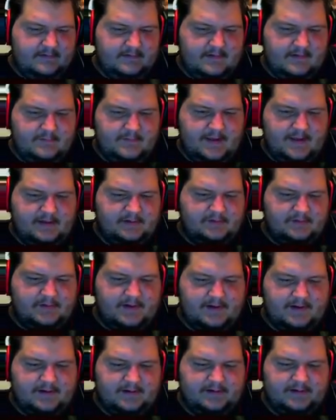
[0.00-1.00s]
A
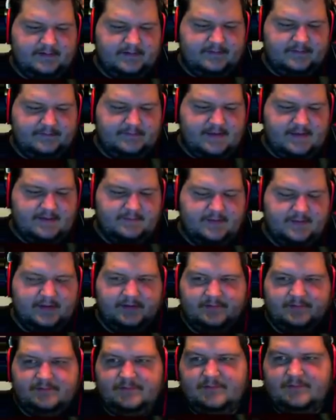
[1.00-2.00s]
batarang Batman